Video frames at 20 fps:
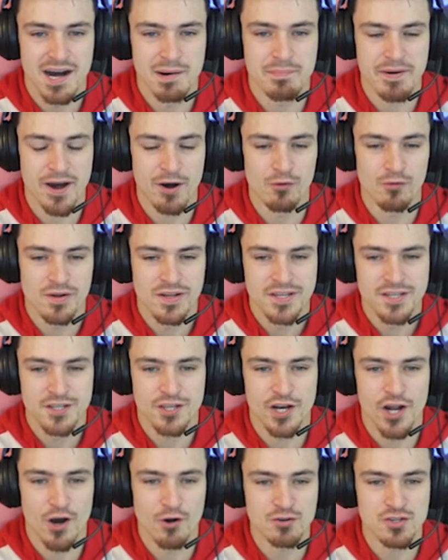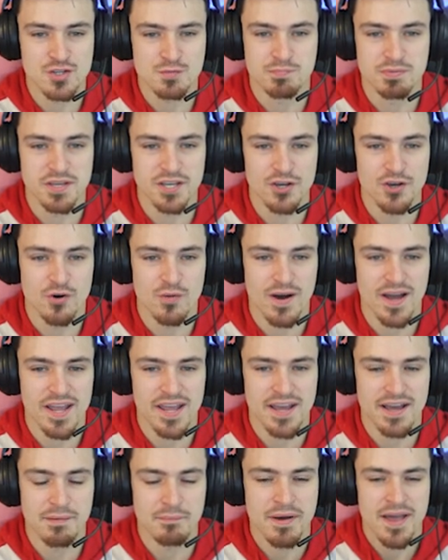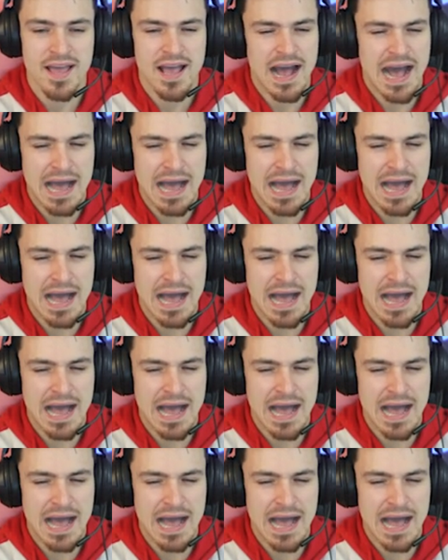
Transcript: about, you know, just being who I am.